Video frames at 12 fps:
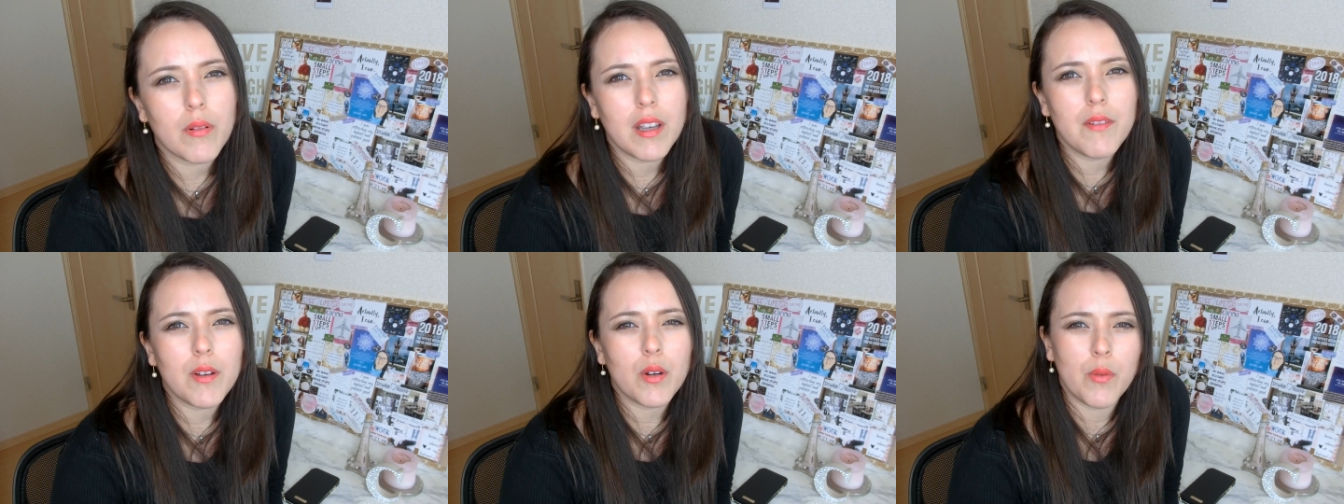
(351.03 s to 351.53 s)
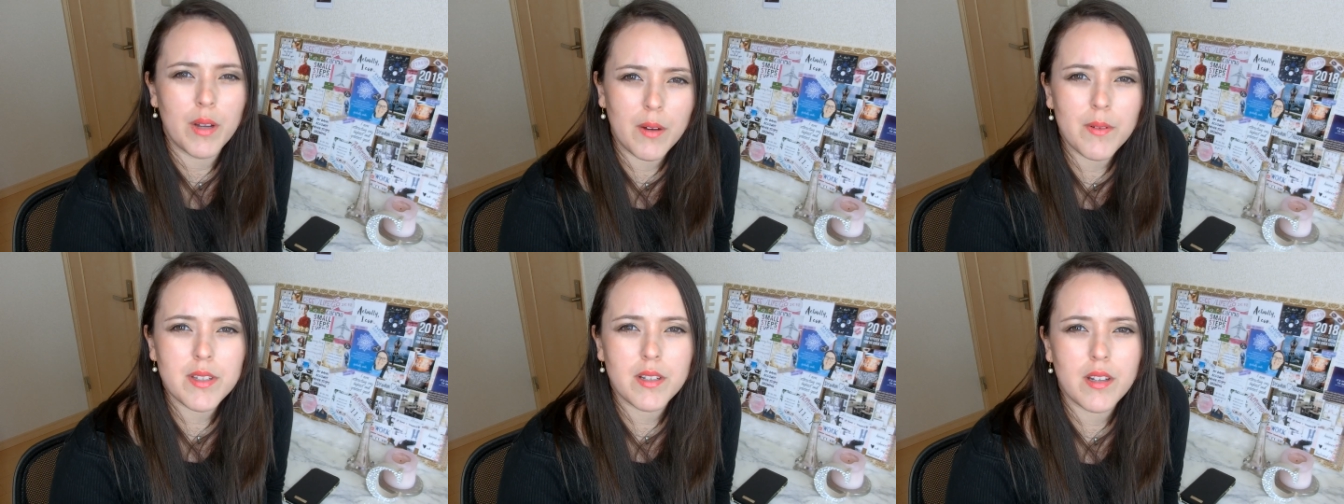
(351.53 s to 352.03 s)
even when I
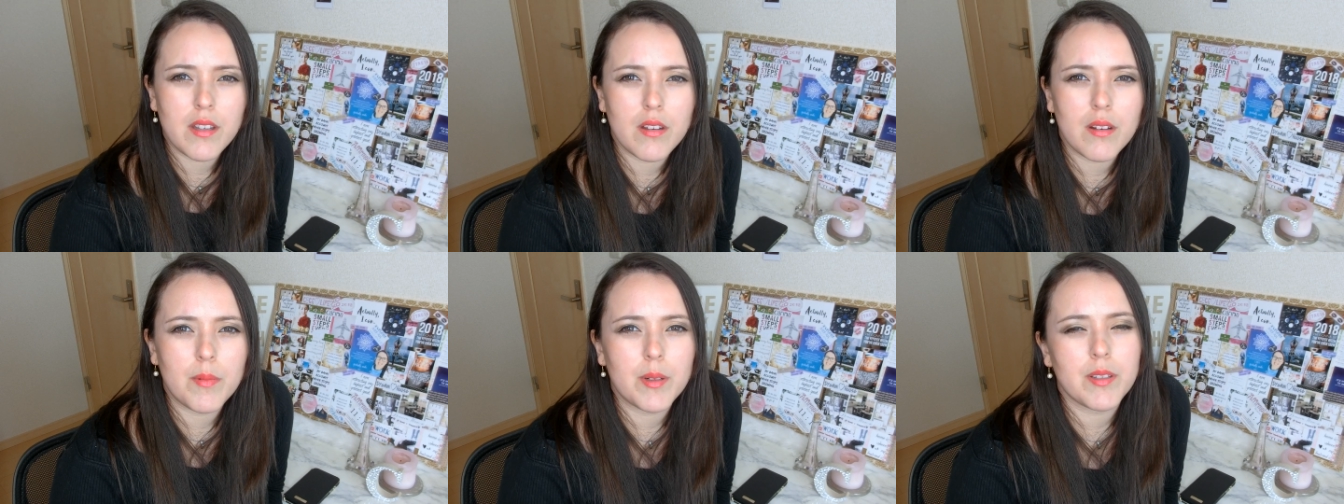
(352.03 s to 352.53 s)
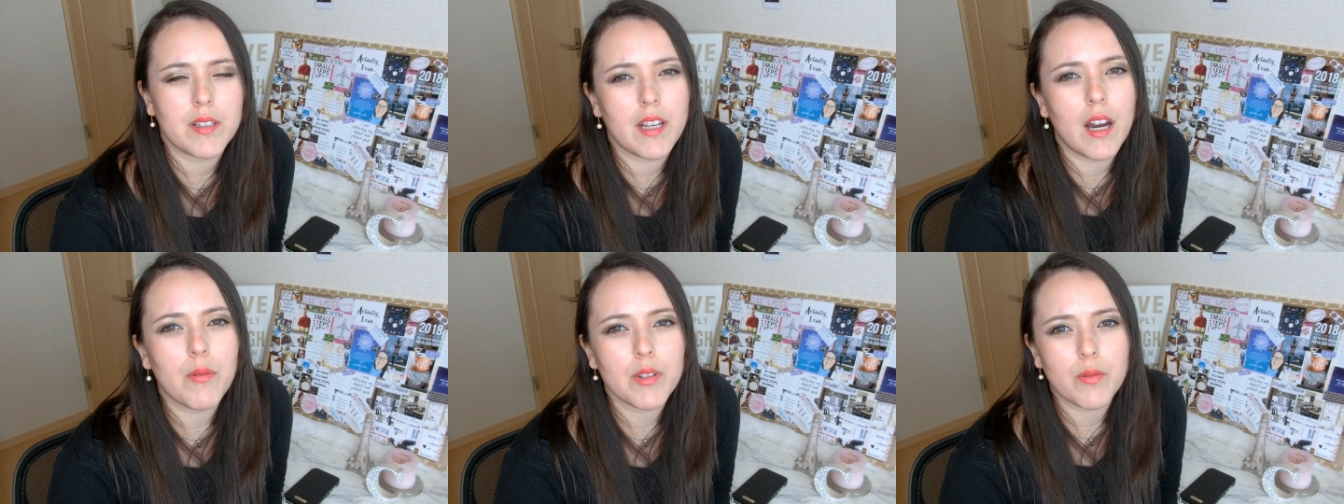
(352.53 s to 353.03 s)
was in a university
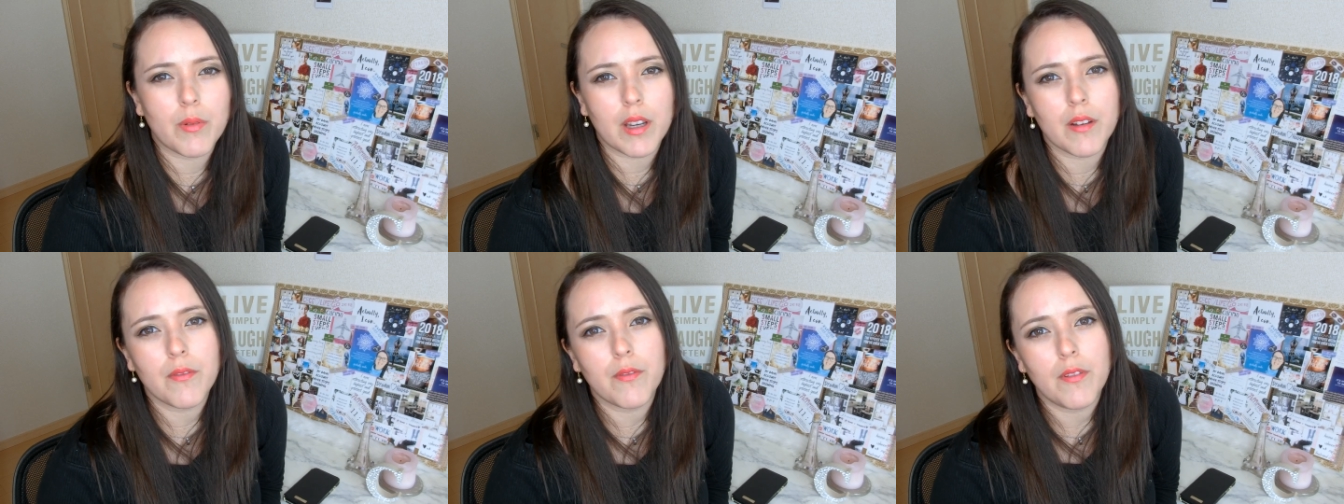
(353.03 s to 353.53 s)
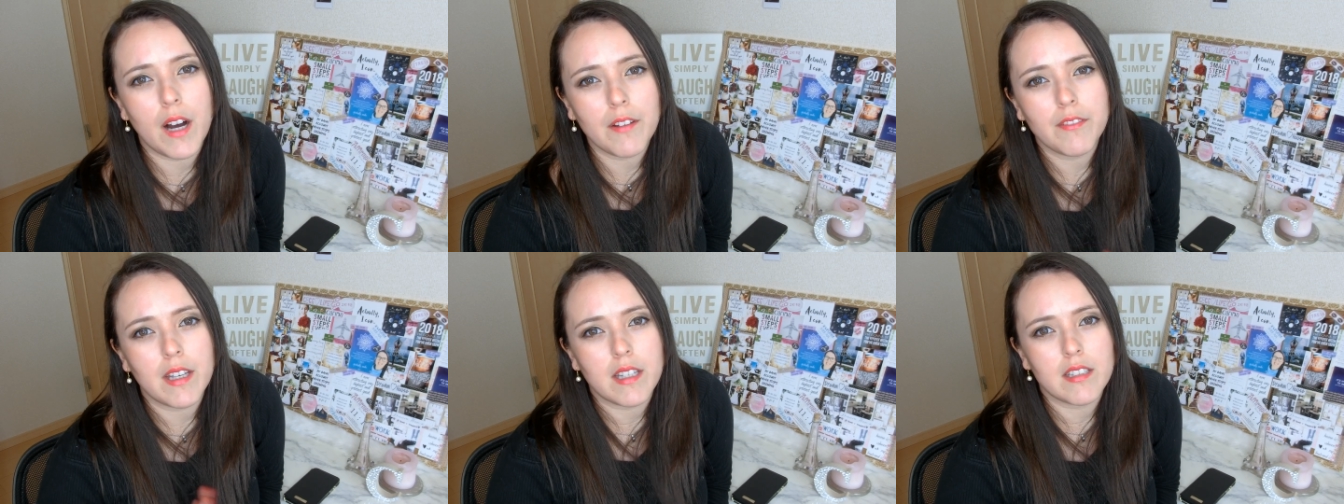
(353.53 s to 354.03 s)
I was working
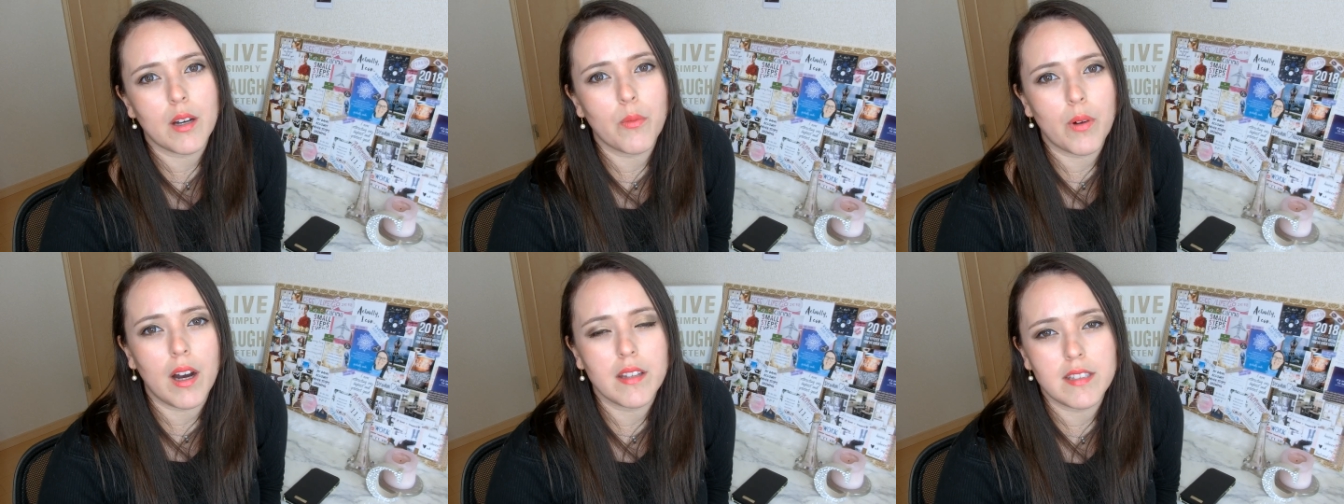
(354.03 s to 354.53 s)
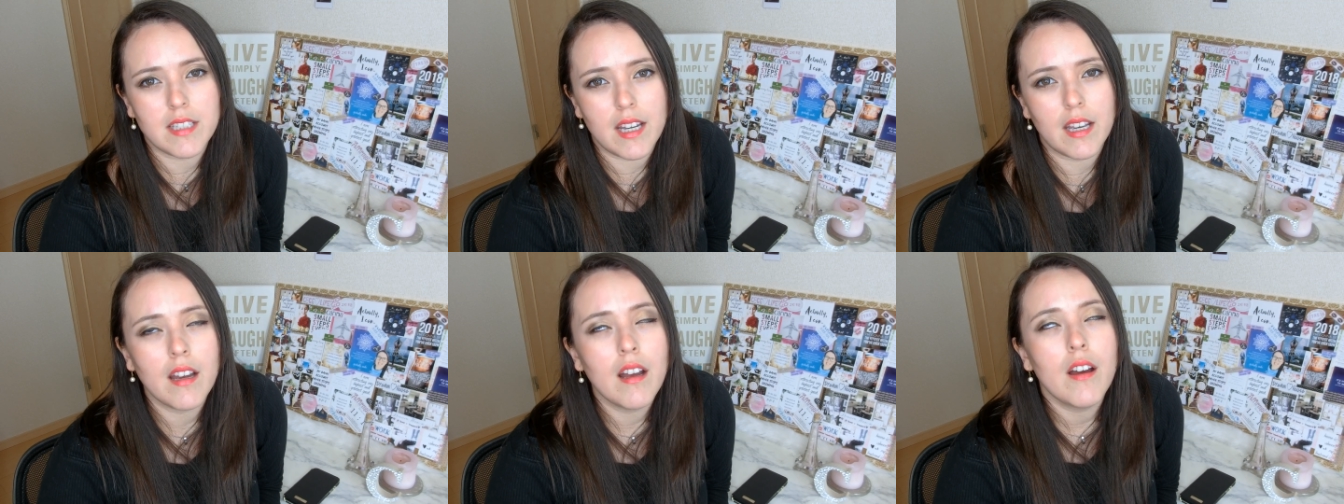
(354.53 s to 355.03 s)
five days a, a
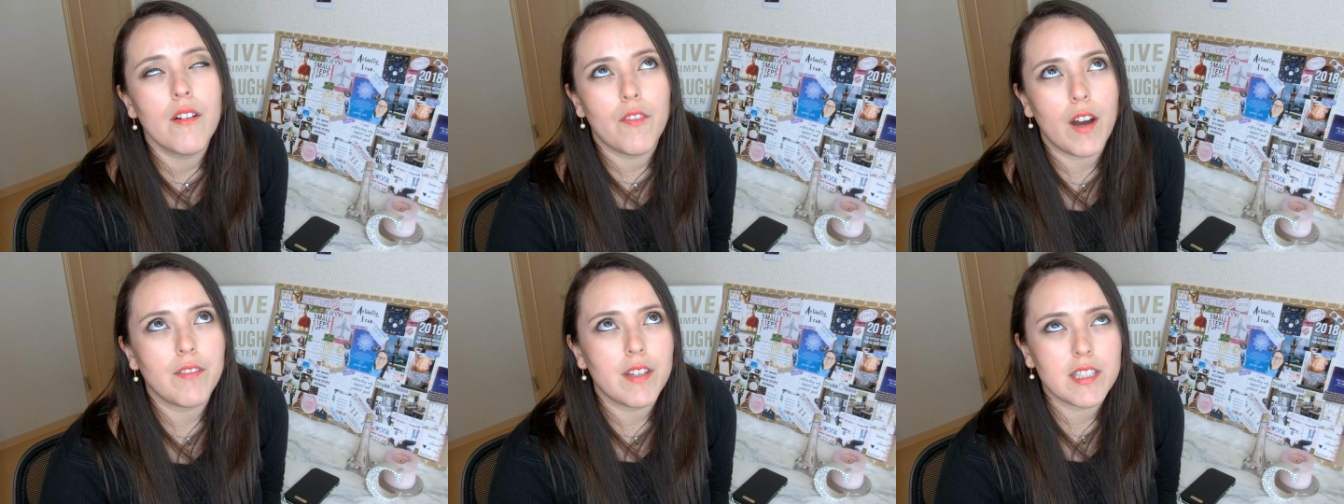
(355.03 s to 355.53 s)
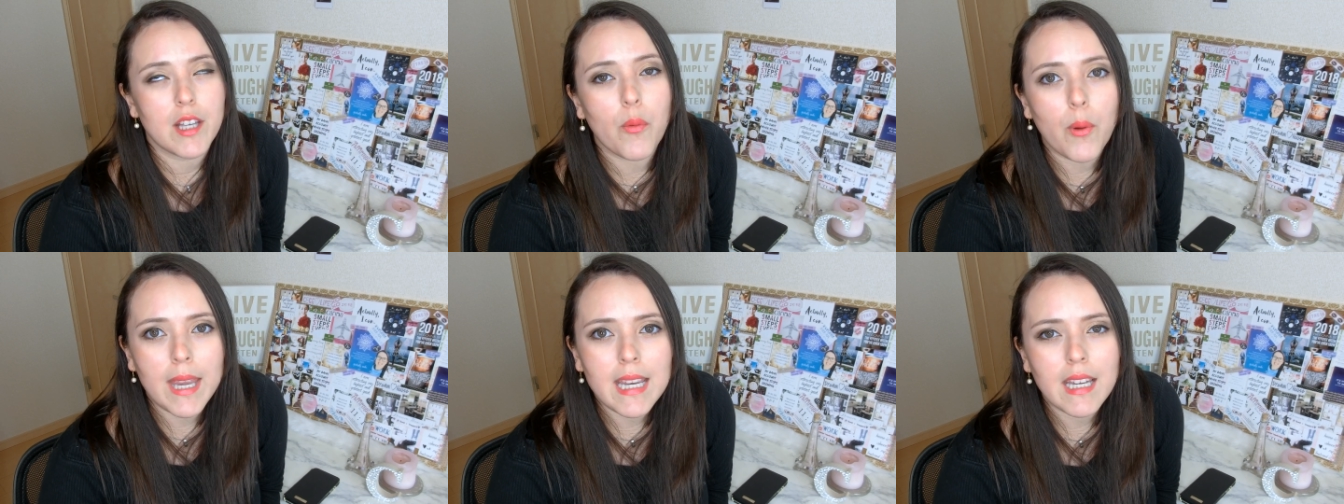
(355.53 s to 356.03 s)
day five days a
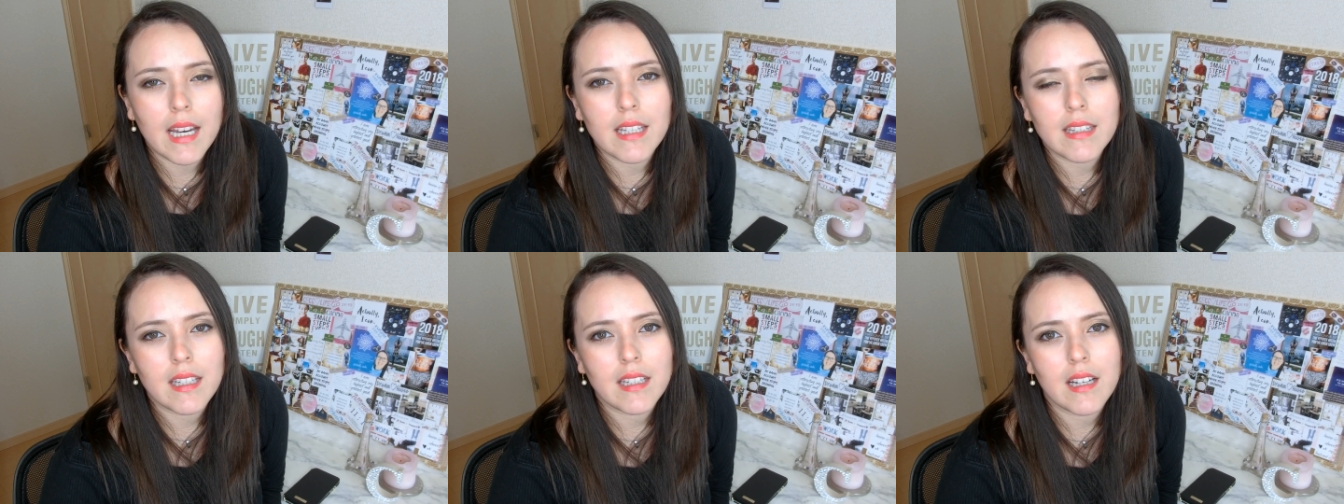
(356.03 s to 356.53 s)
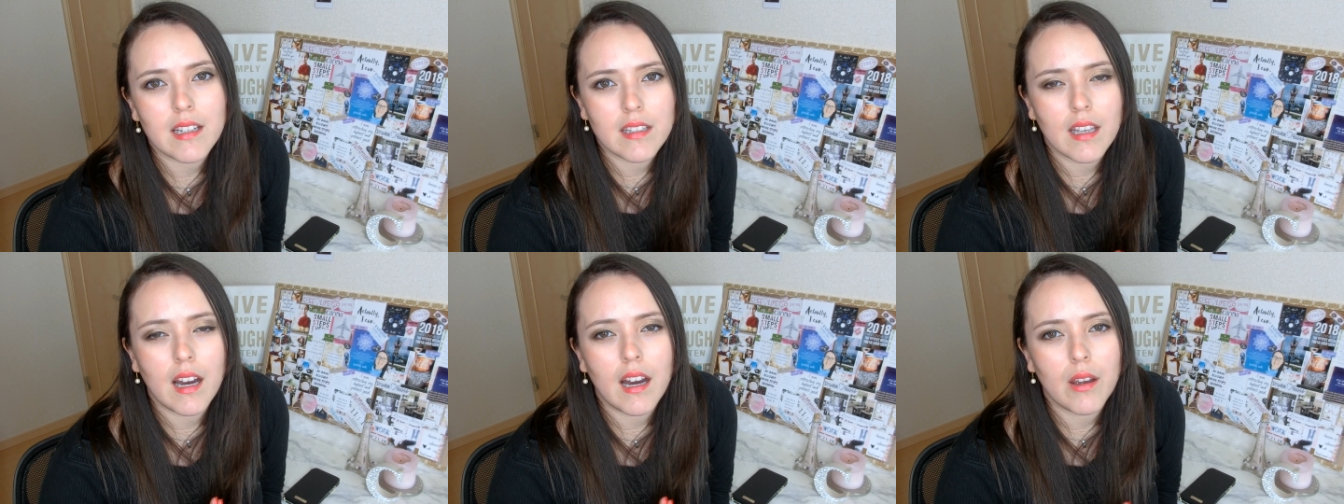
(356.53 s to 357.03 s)
week and then I,
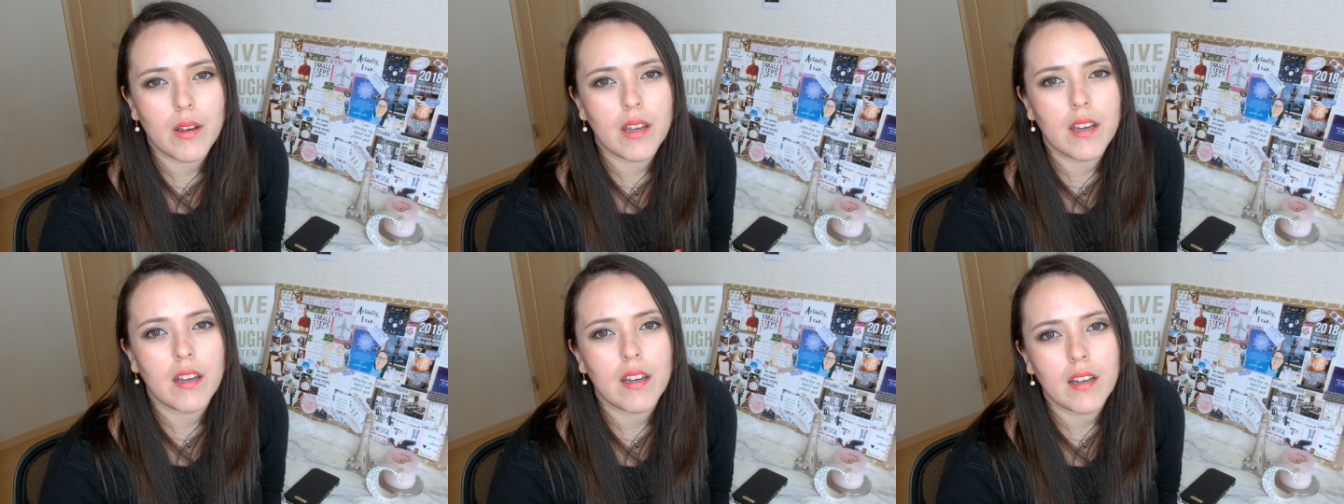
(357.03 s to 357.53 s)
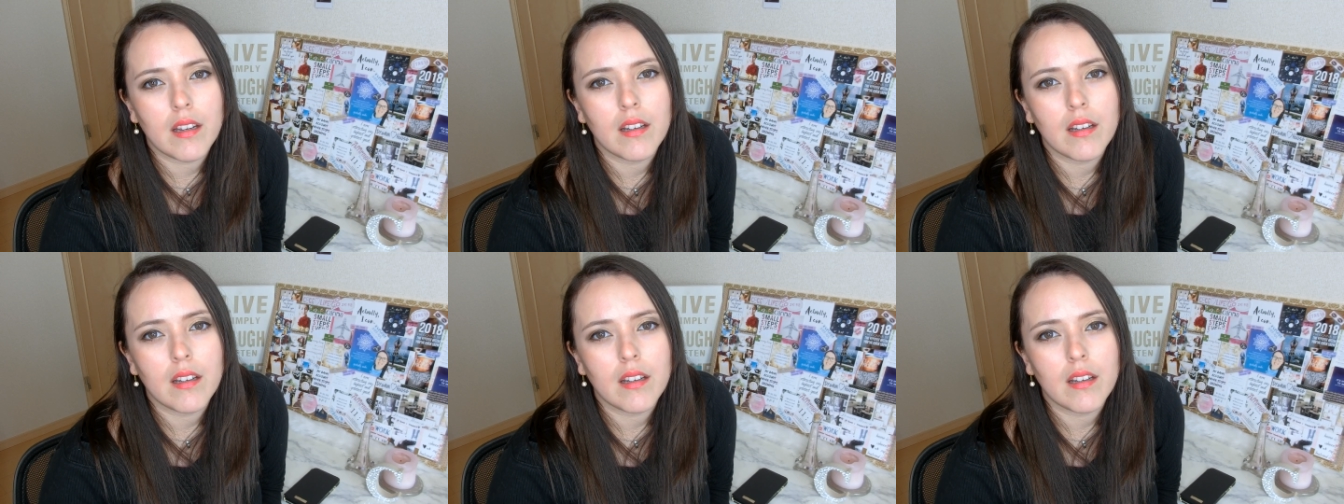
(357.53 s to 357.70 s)
I